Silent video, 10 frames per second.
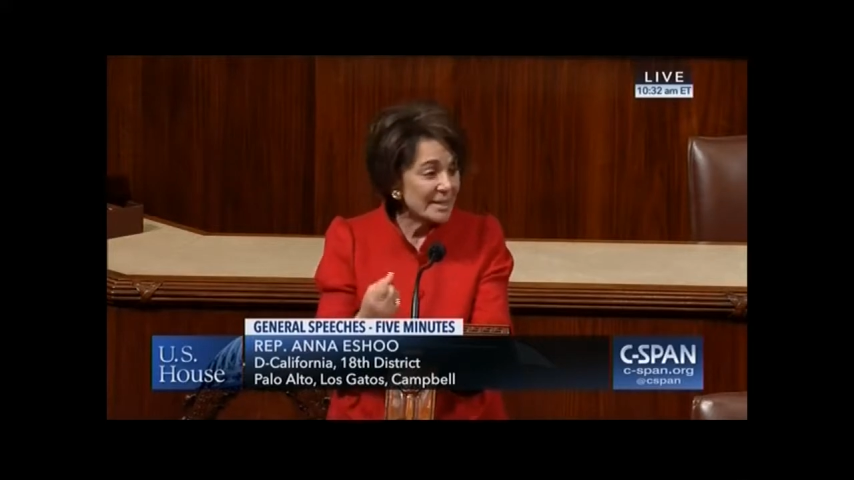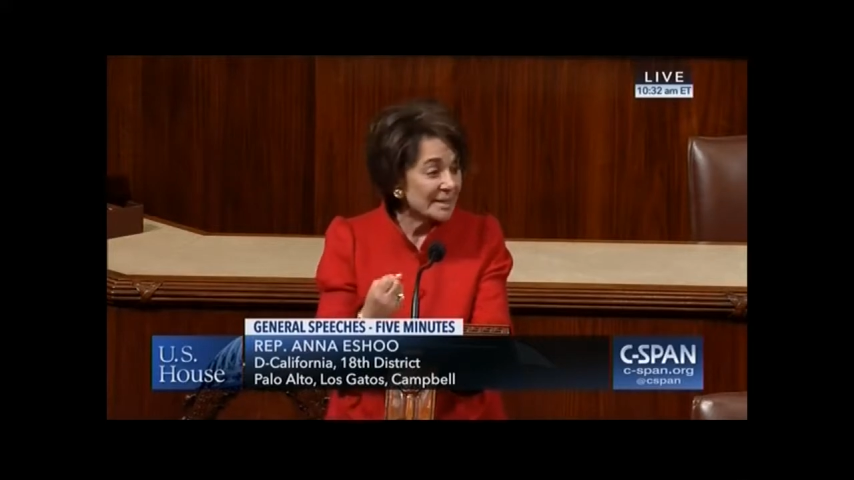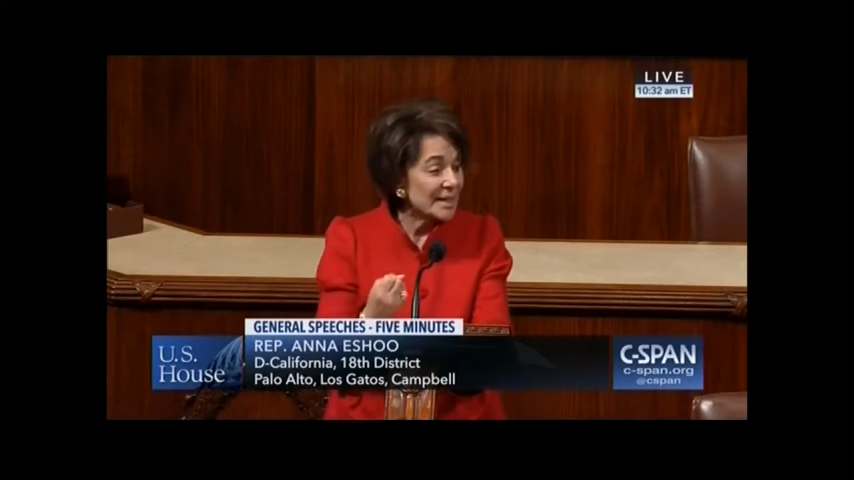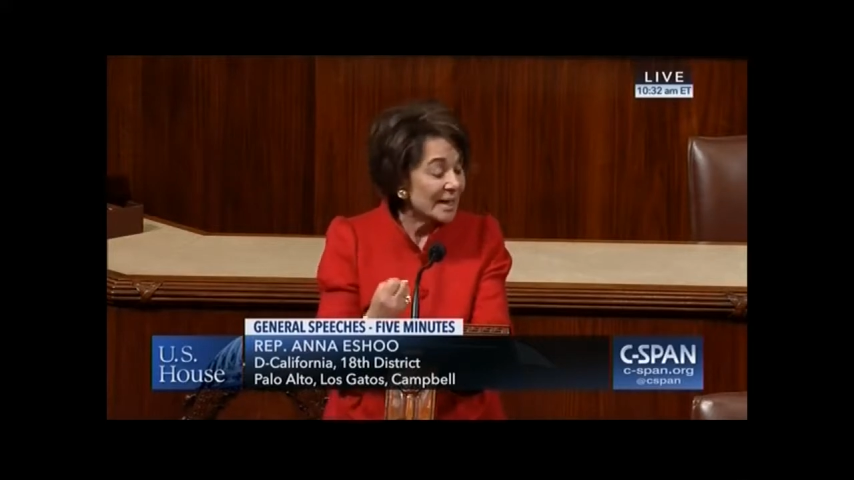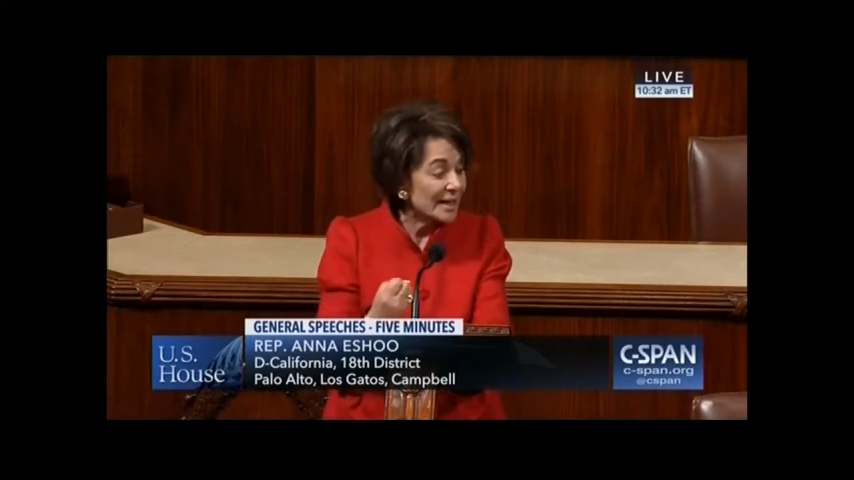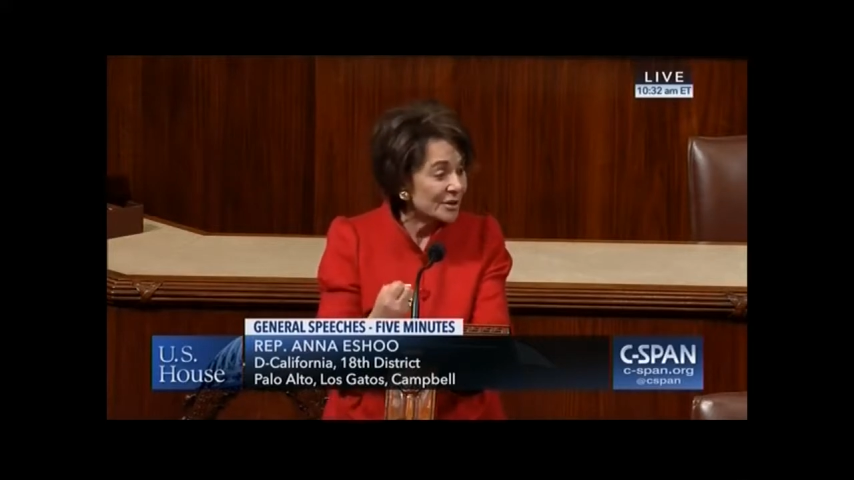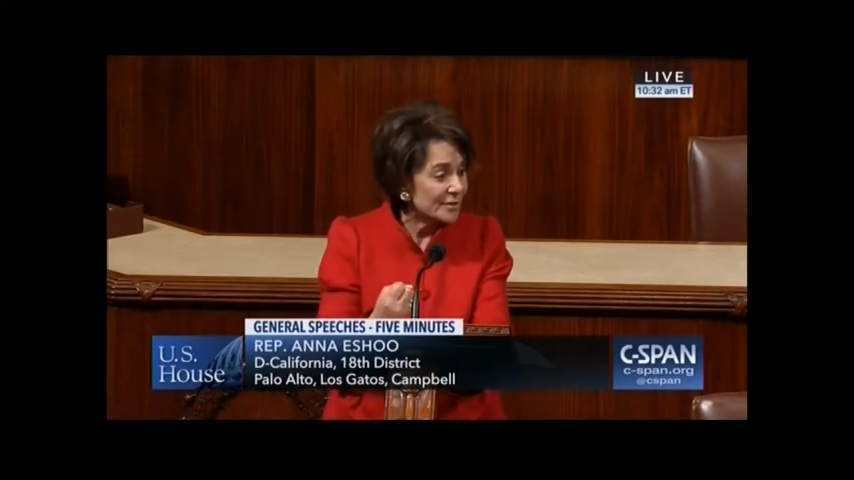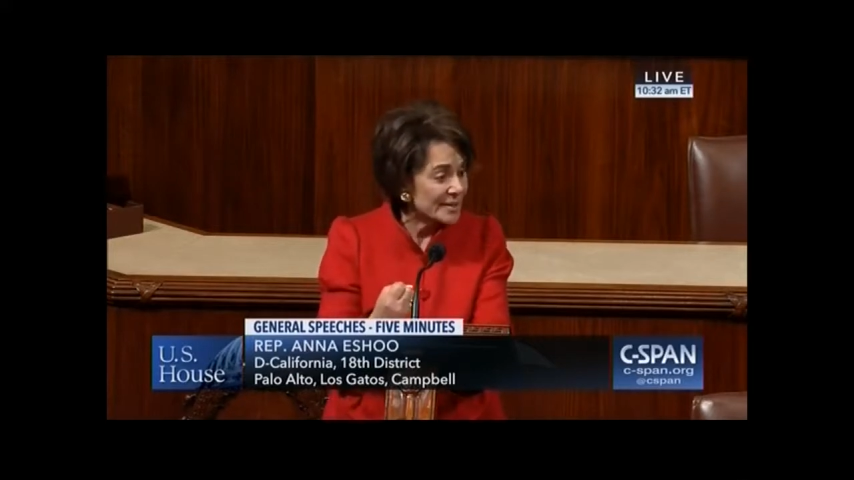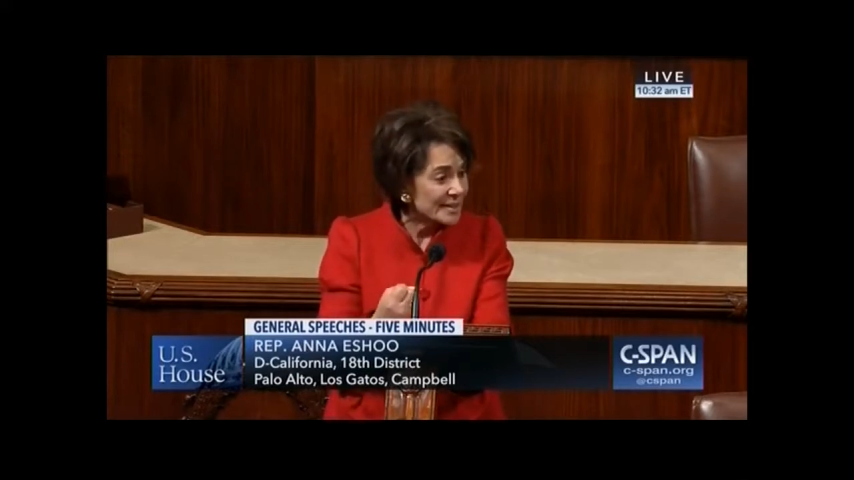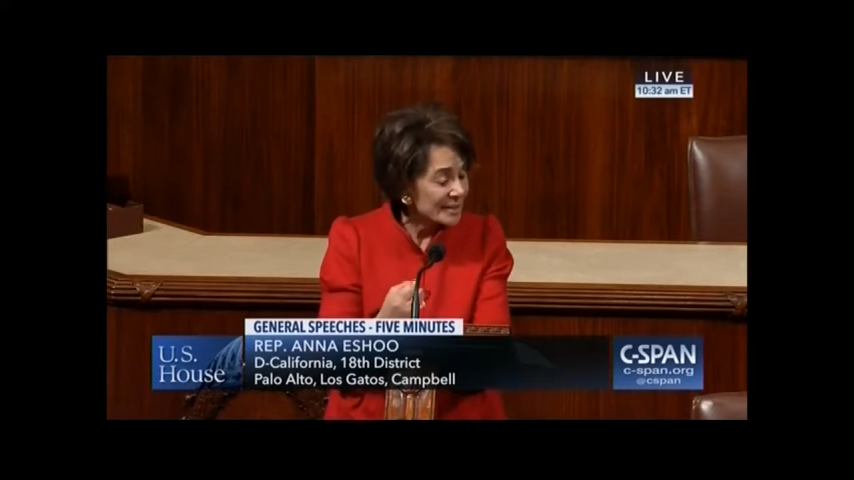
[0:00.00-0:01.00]
in
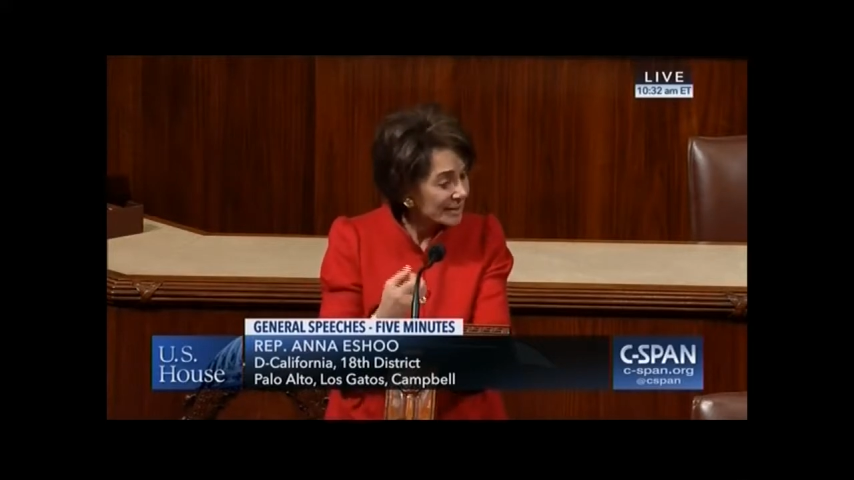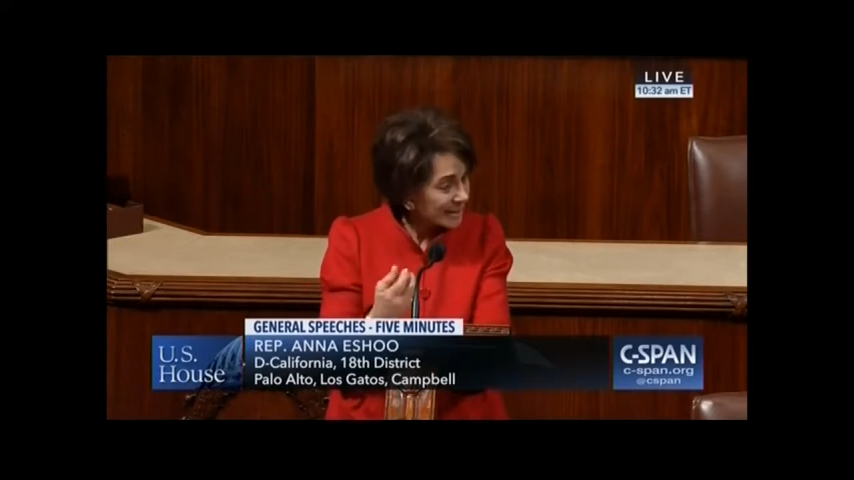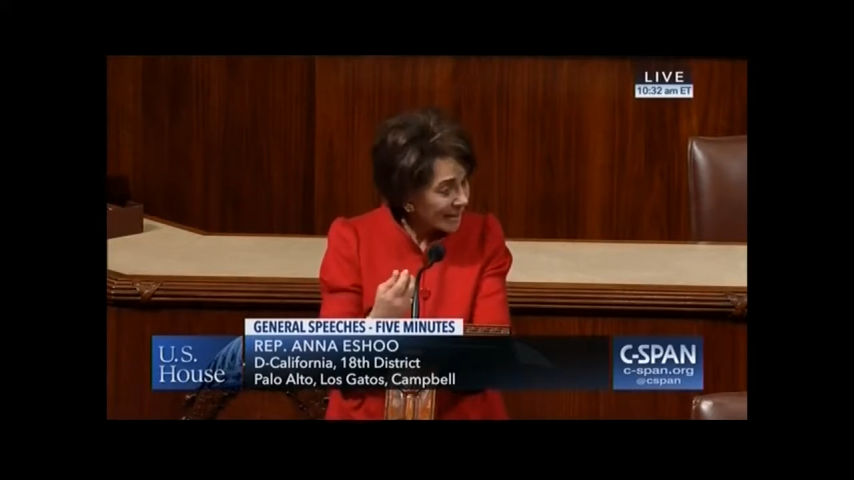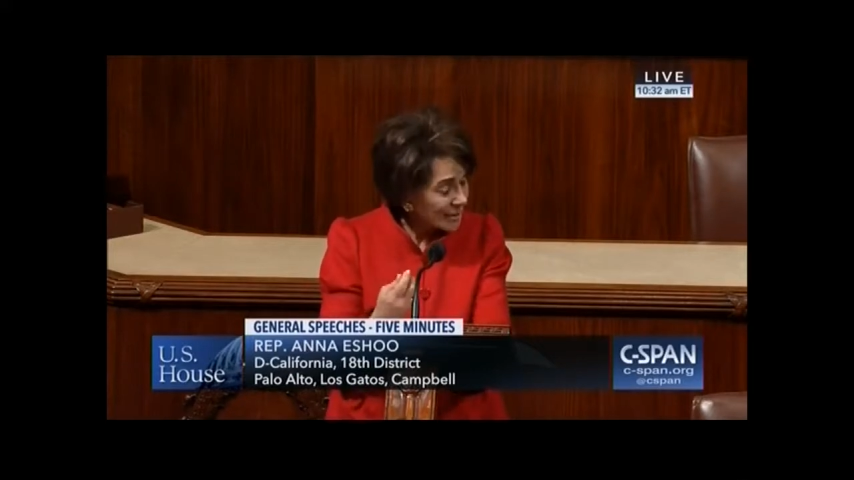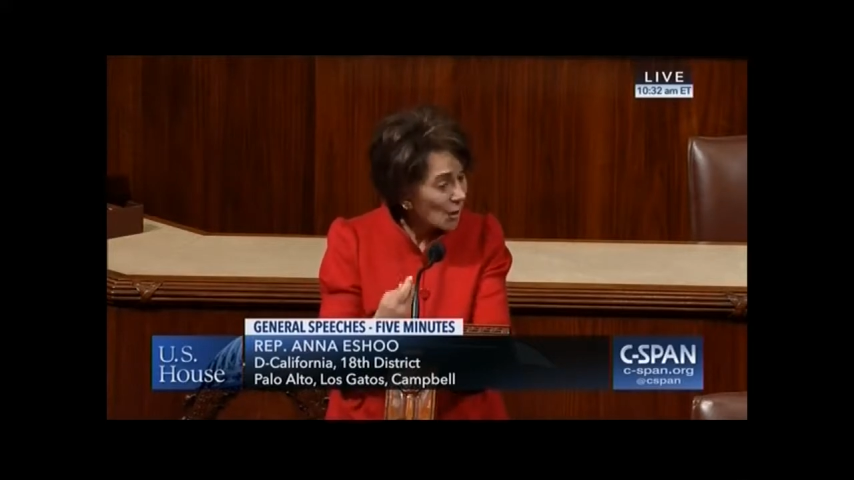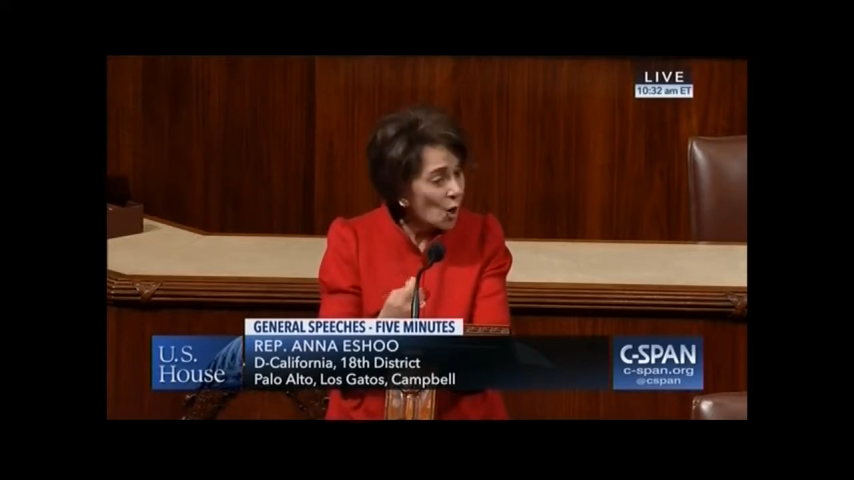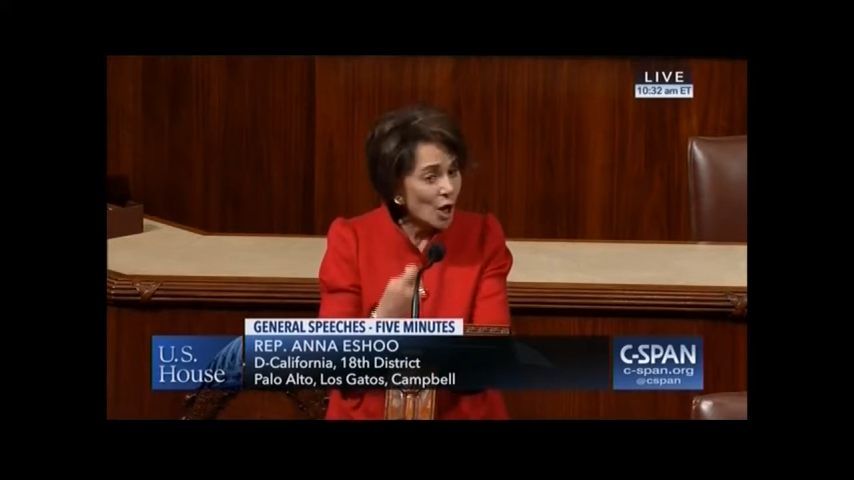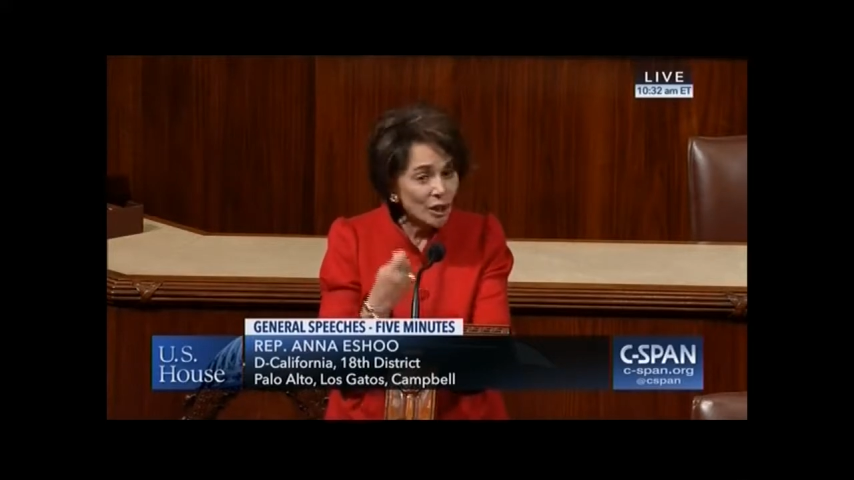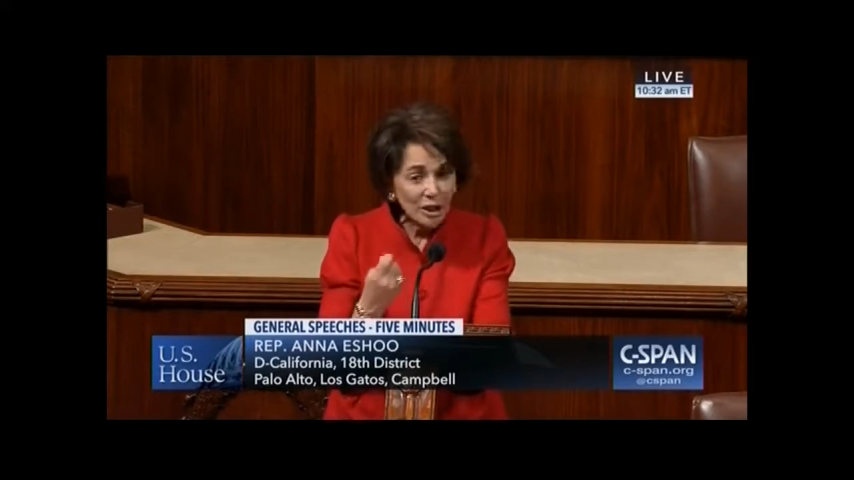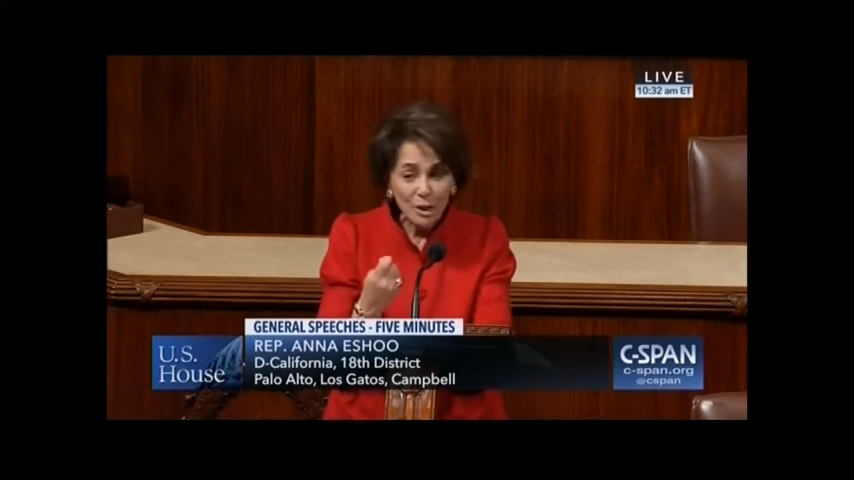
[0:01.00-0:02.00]
Congress, not
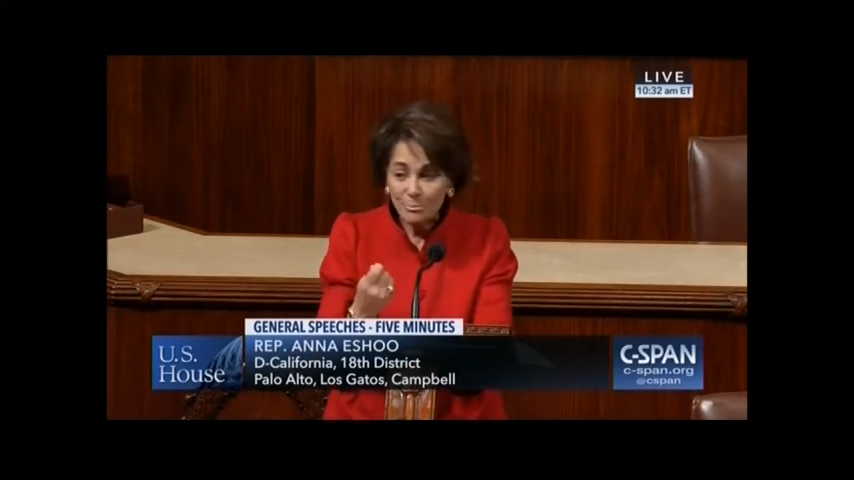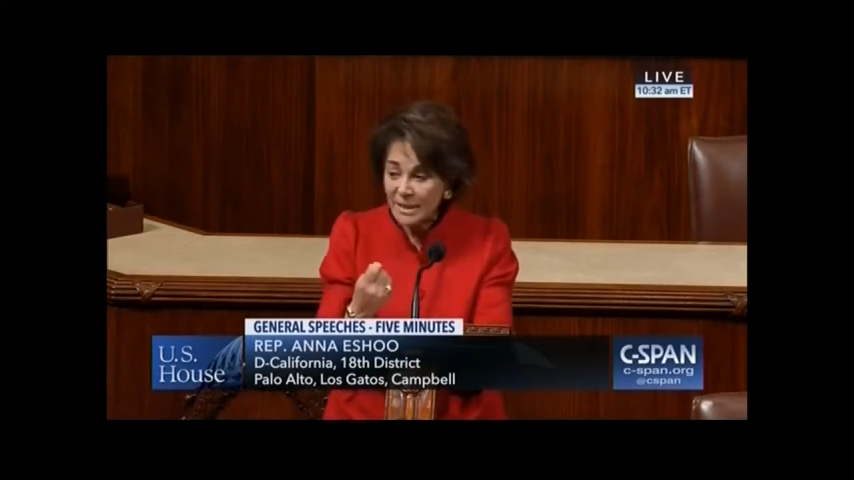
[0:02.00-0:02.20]
all,